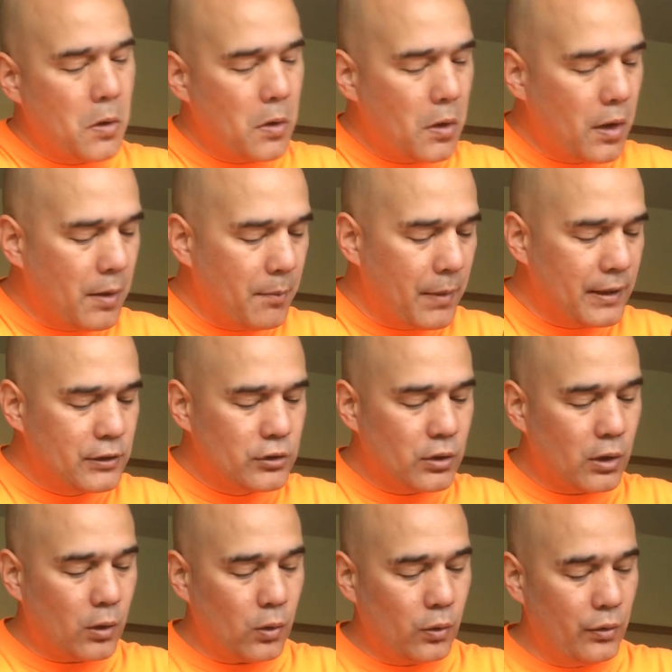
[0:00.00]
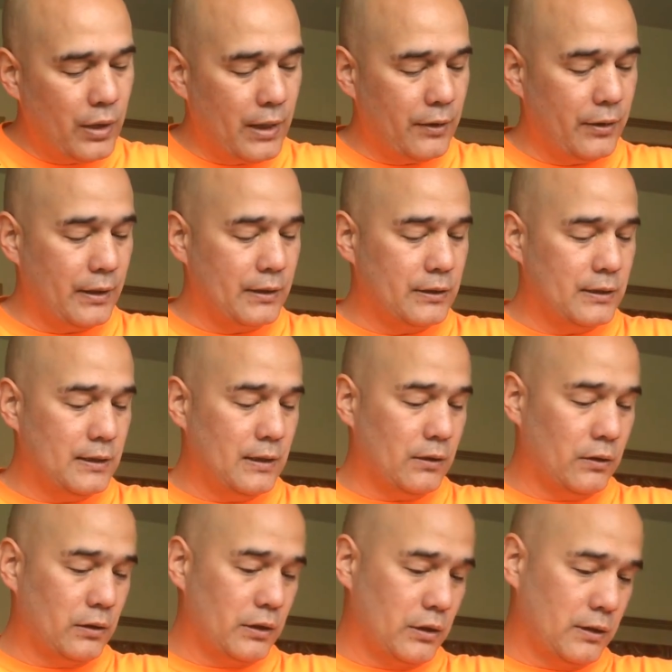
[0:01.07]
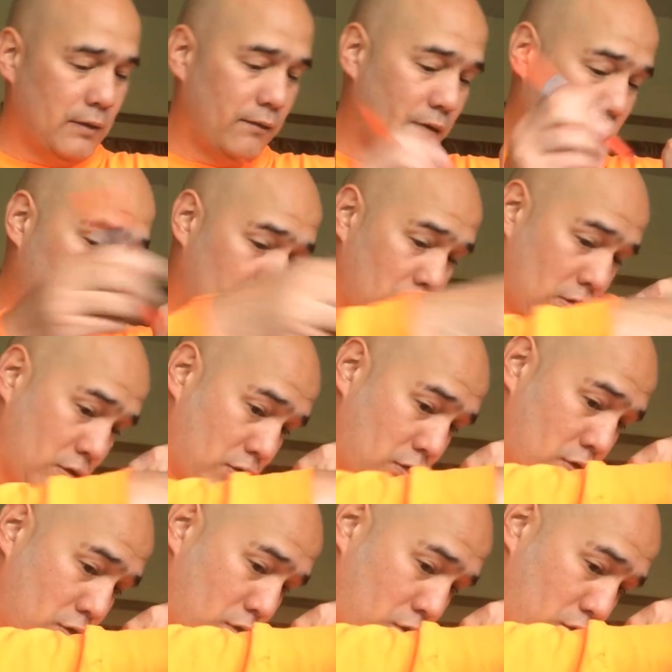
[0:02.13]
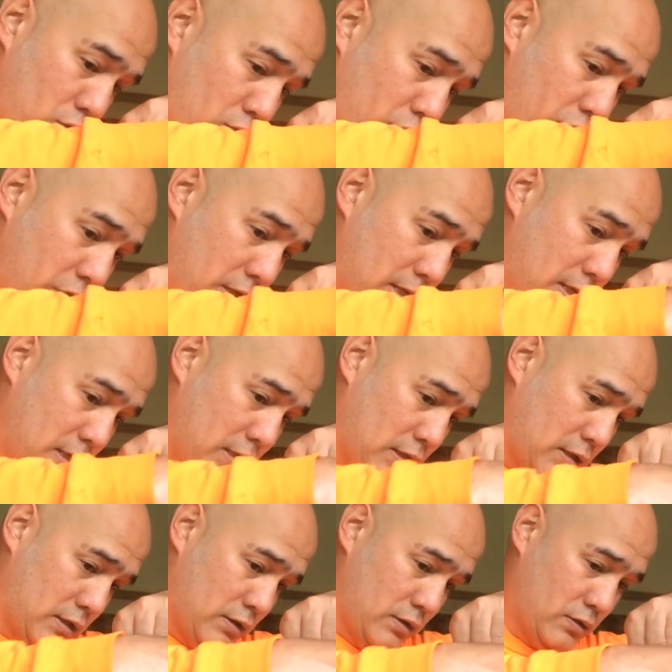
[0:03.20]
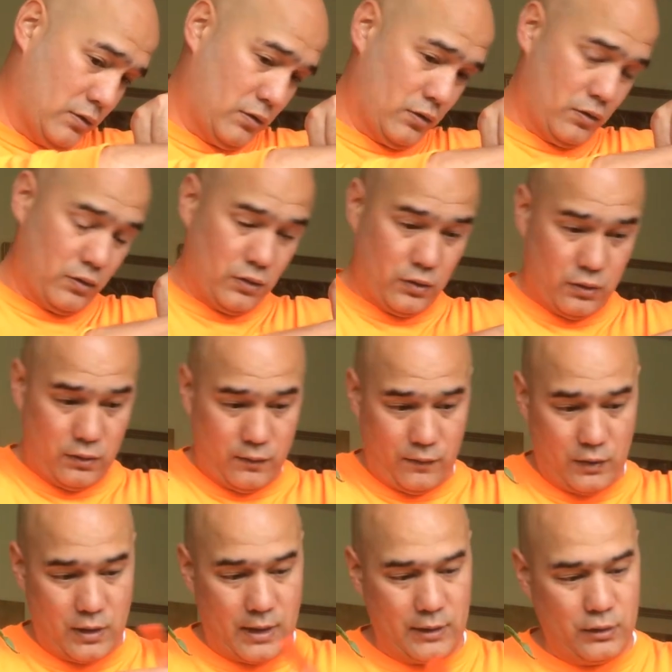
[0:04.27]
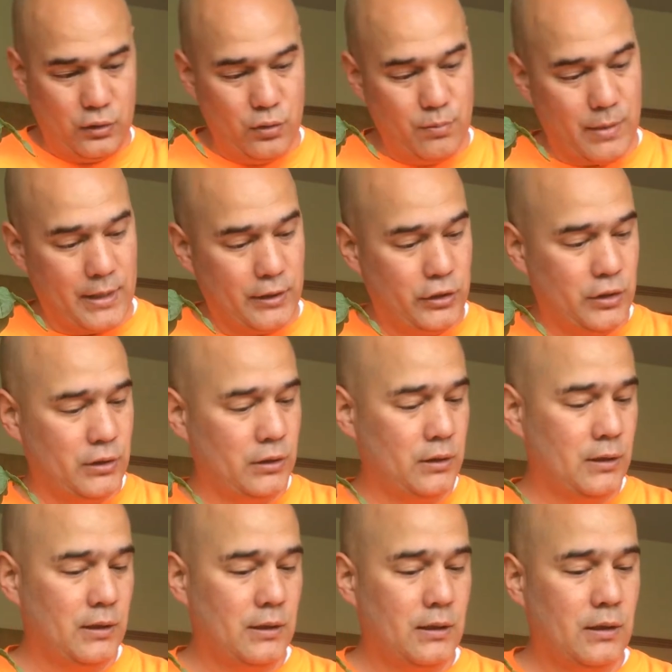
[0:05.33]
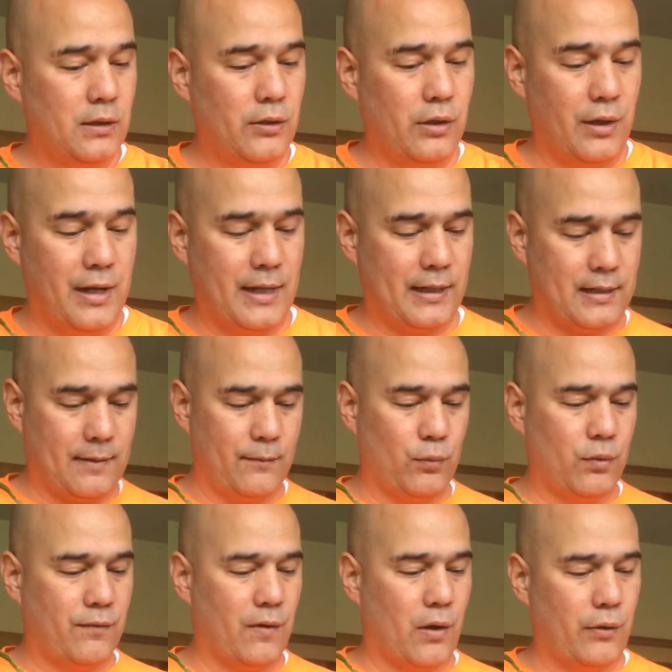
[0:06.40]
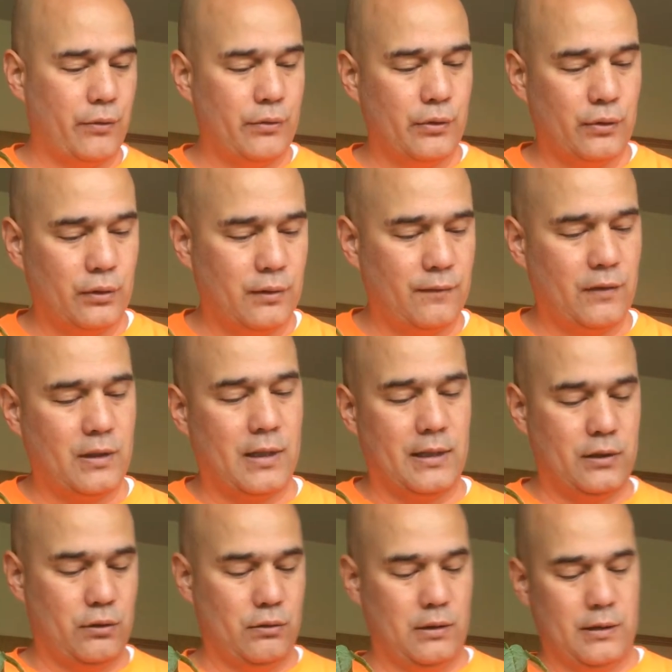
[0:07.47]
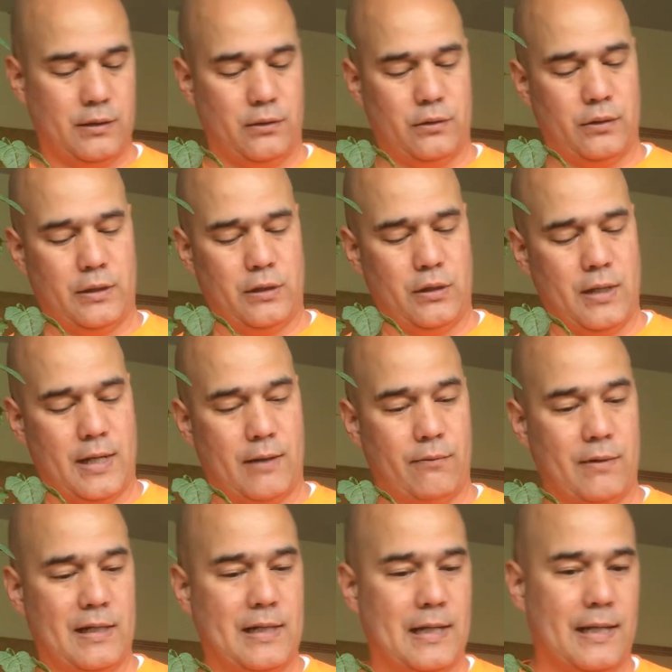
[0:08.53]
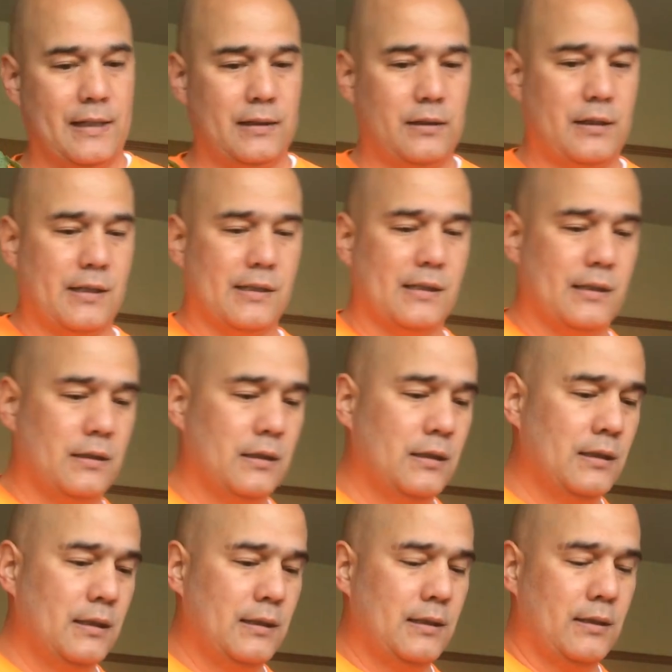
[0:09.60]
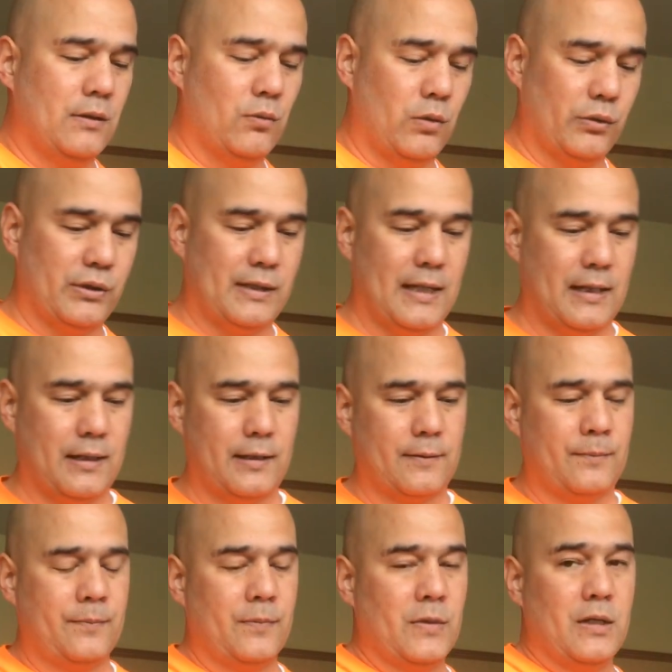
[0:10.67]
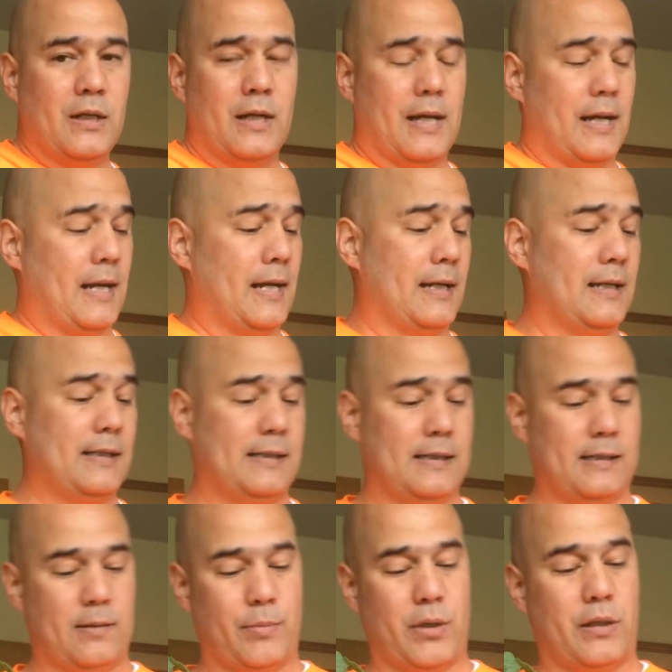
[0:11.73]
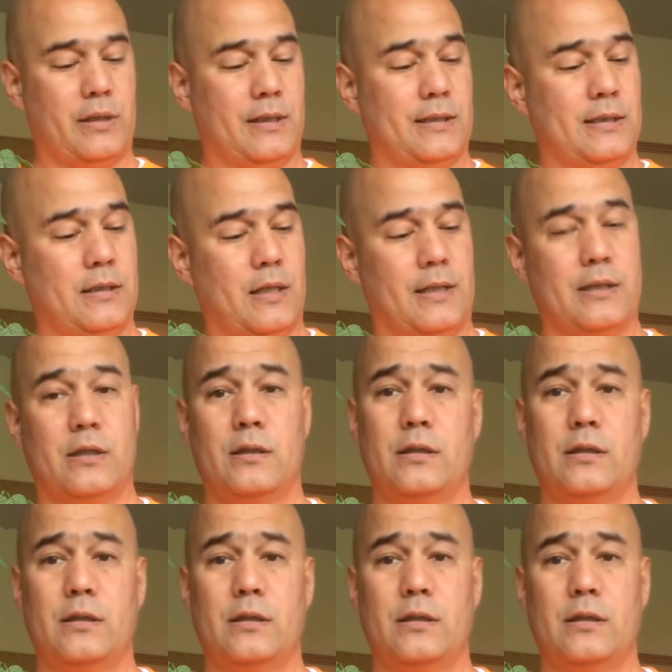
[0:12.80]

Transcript: And make sure hold that thing still, because if it's too thick, if you cut too much, the net cup will fall through. If you cut too little, then you got to recut because it won't stay in there. And then this is the part that's not.